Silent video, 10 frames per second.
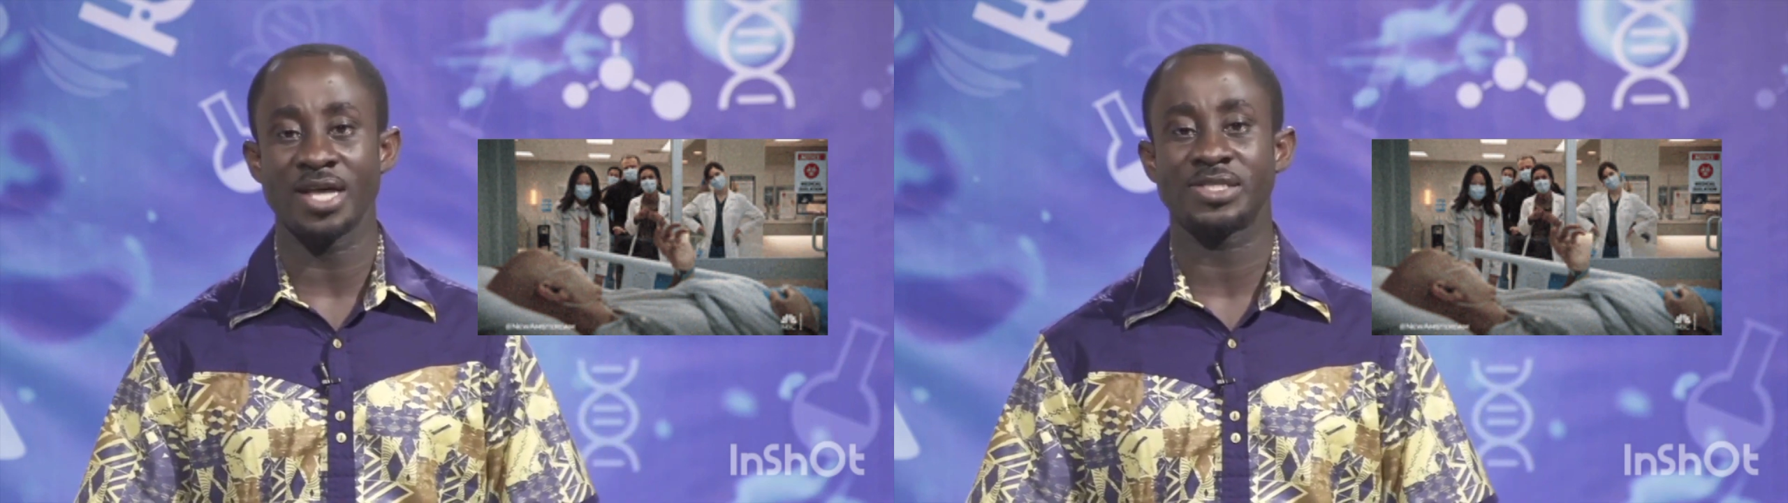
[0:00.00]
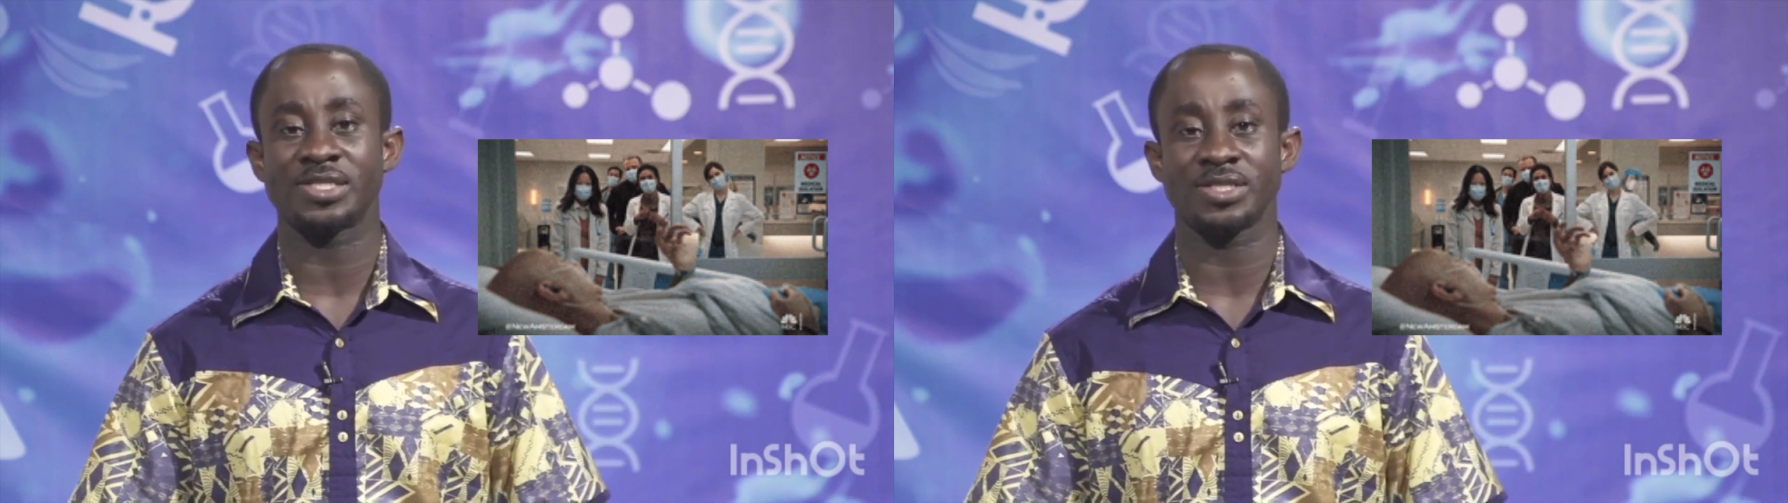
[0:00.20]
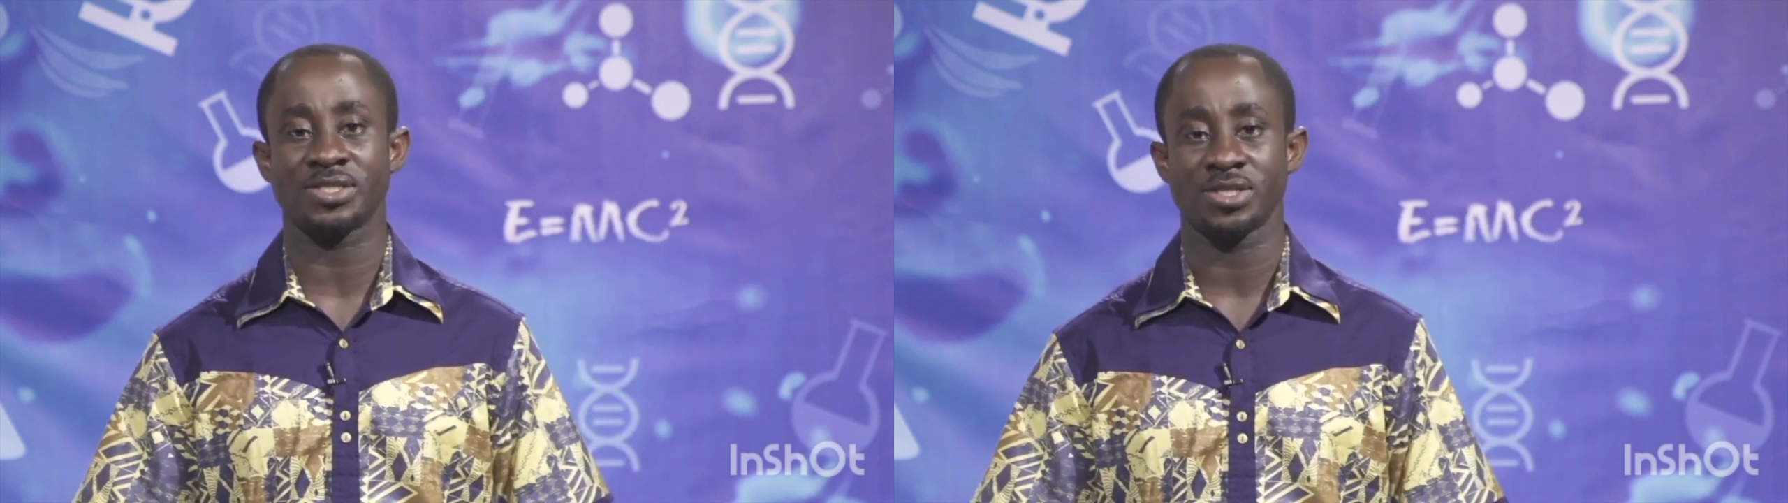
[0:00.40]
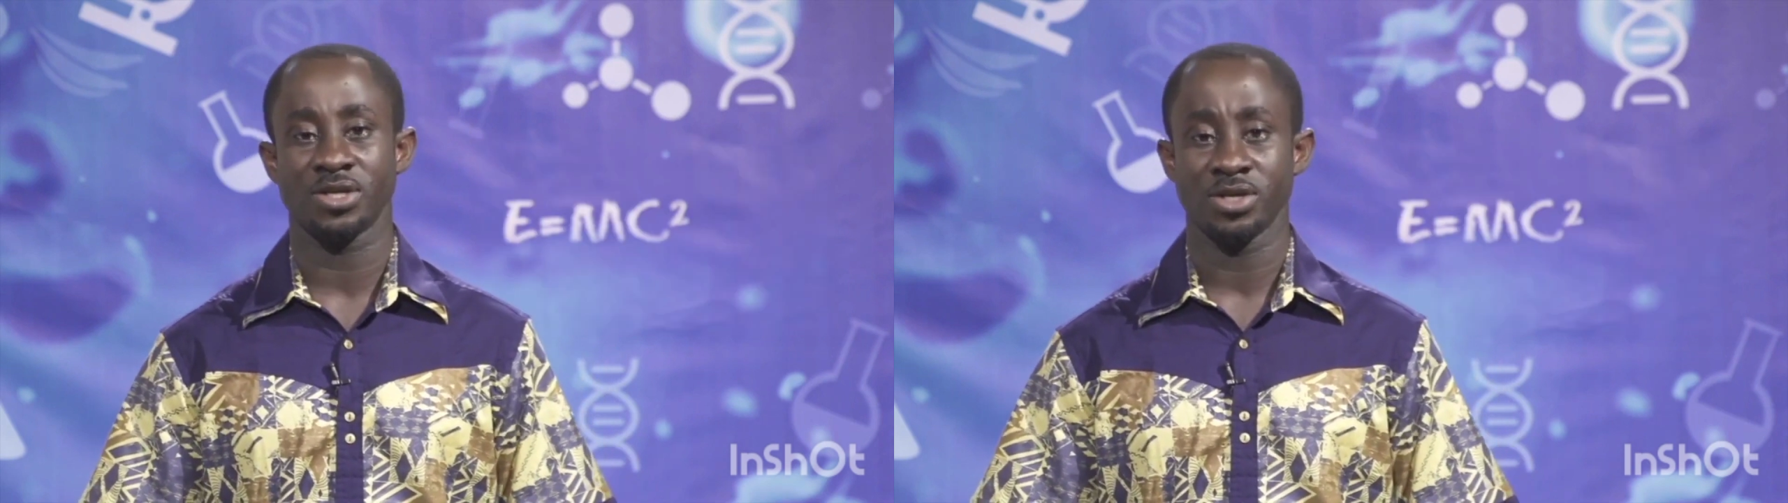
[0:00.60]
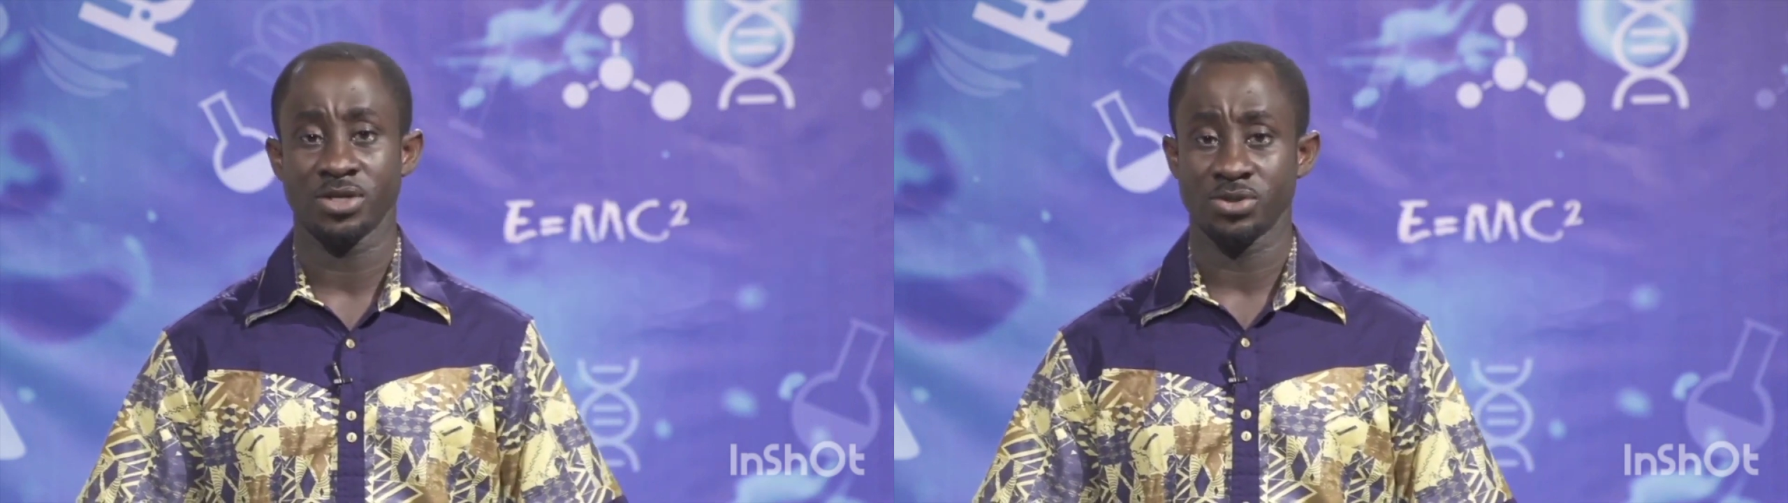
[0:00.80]
answers
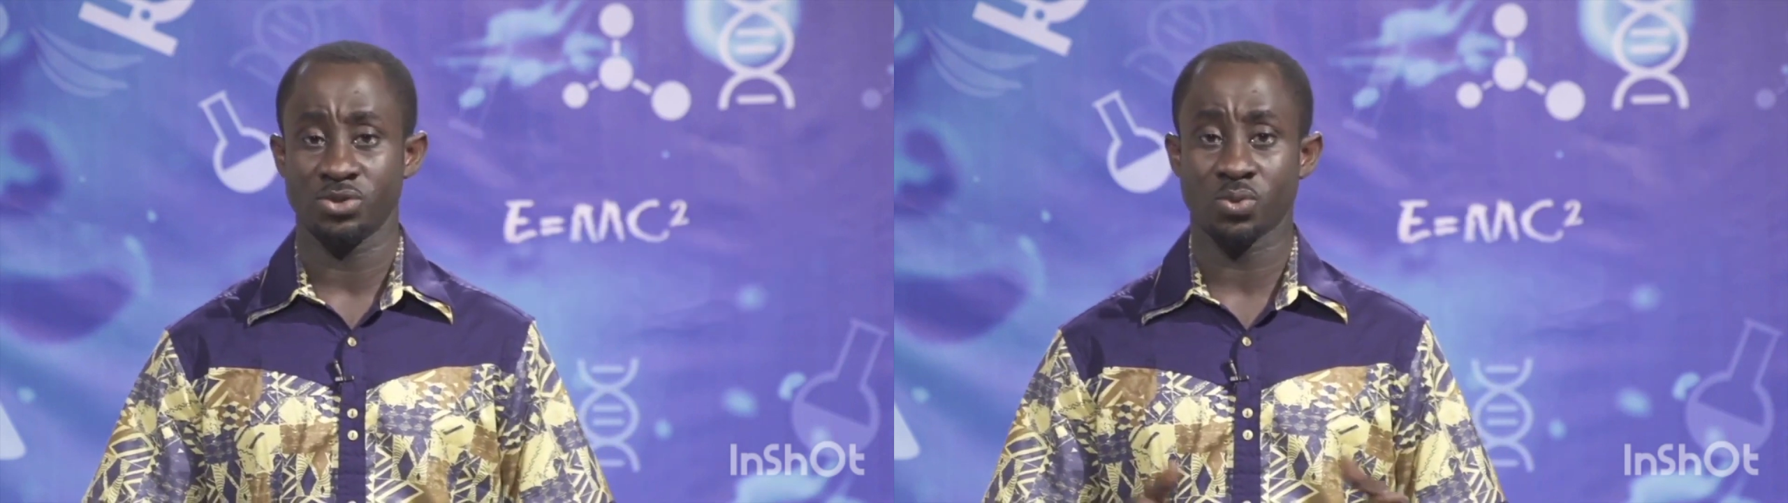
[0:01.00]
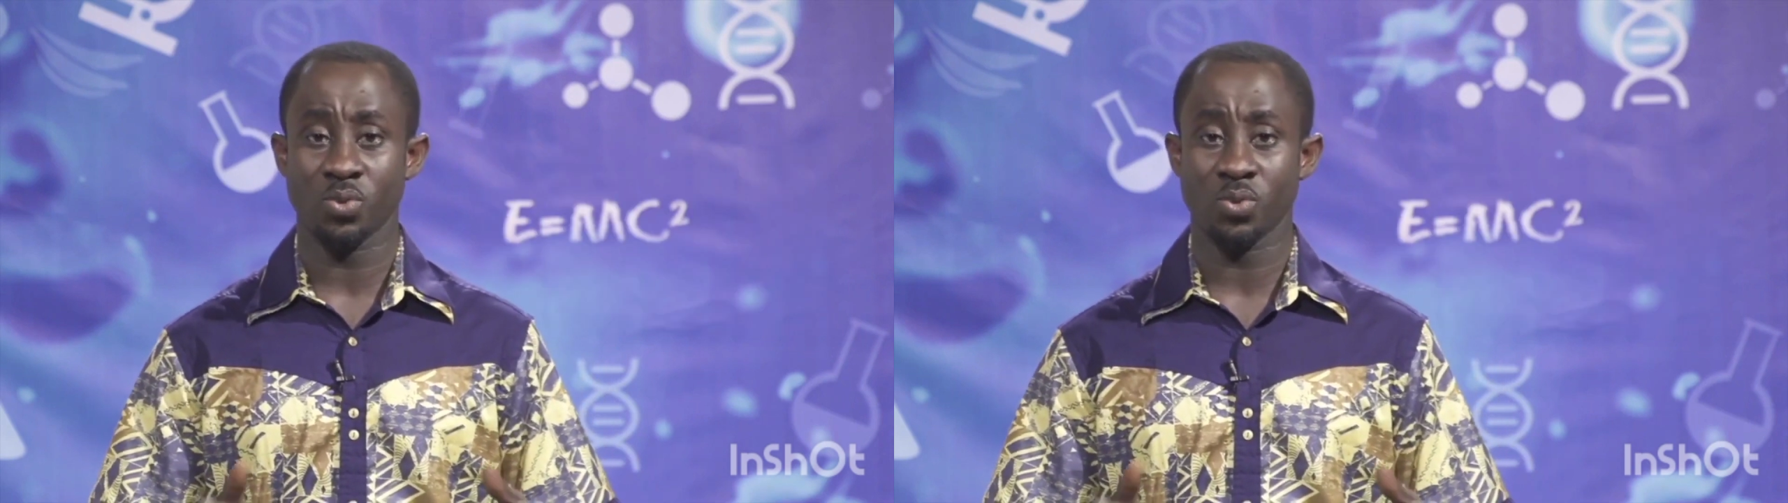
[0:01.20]
to